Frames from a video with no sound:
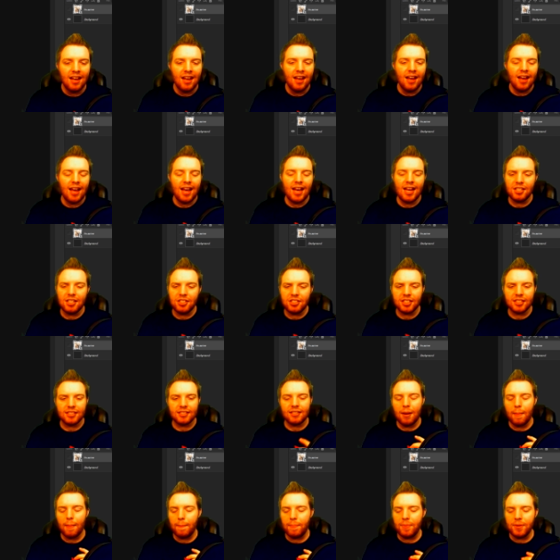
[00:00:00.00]
and
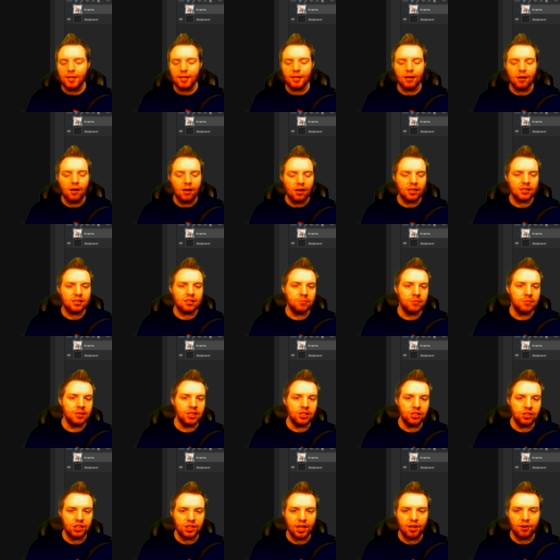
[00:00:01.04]
just being awesome in
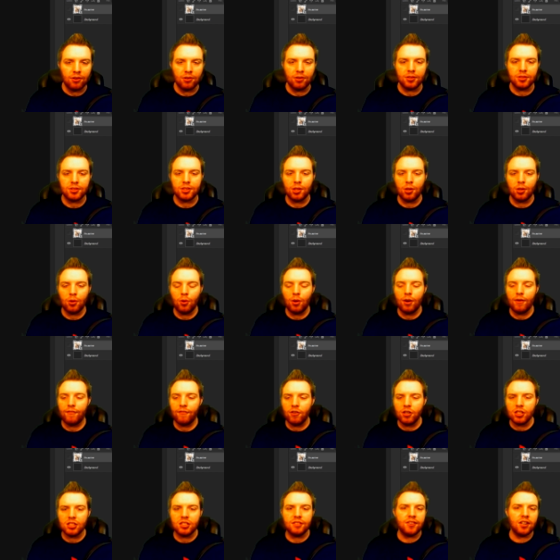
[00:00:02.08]
general. So
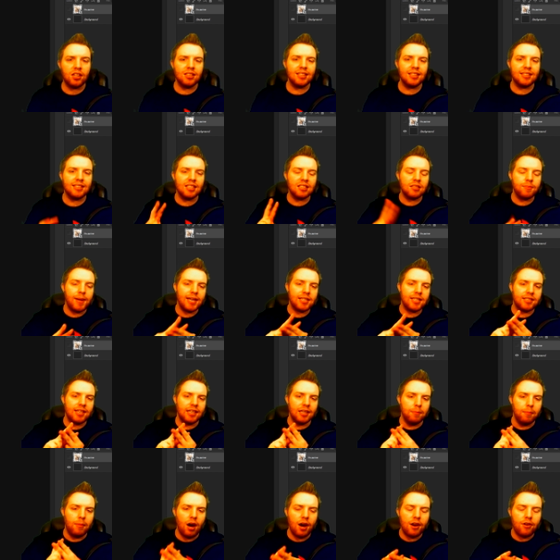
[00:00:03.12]
first of all, let's get some hashtag
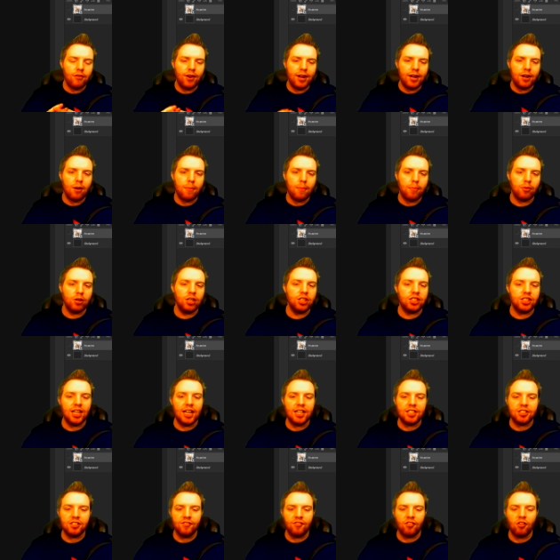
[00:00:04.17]
moderator
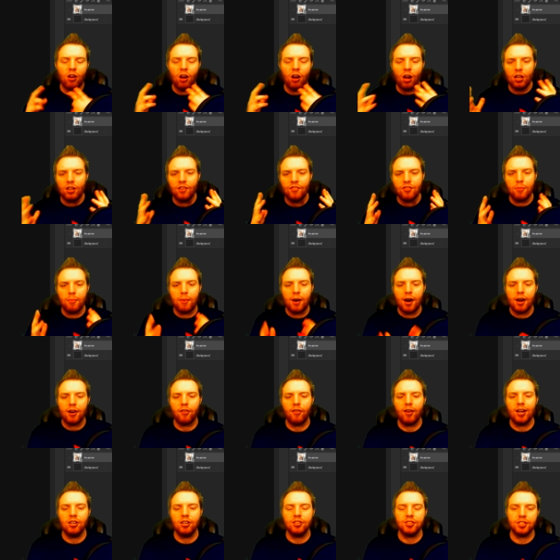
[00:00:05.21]
appreciation for all of the
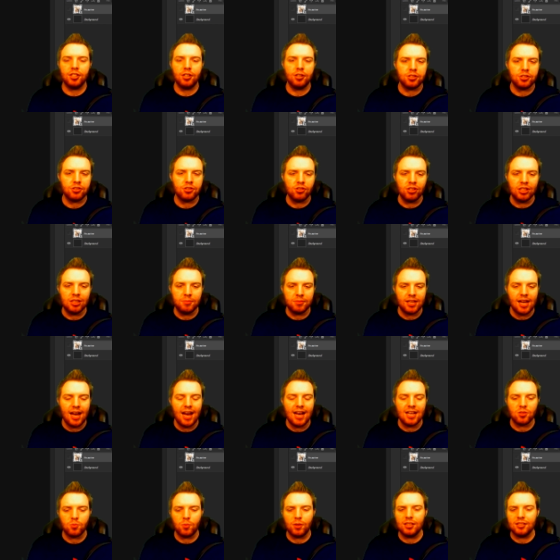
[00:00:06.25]
moderators in our streams
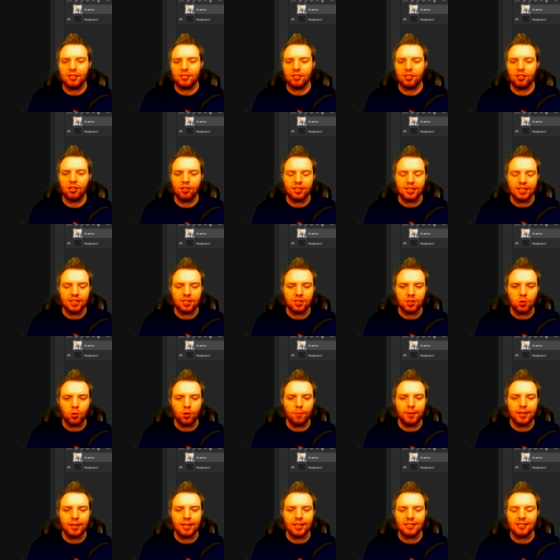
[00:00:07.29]
as well as on our Discord,
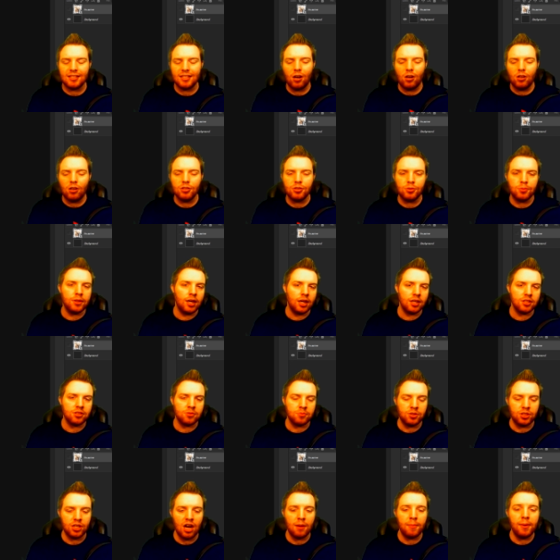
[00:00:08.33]
because they all do an awesome
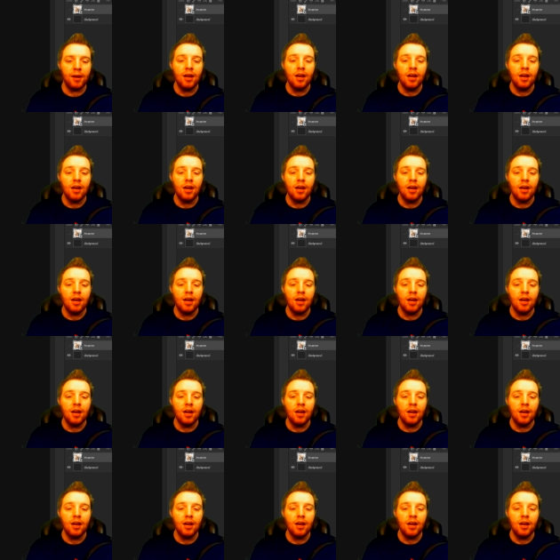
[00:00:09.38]
job.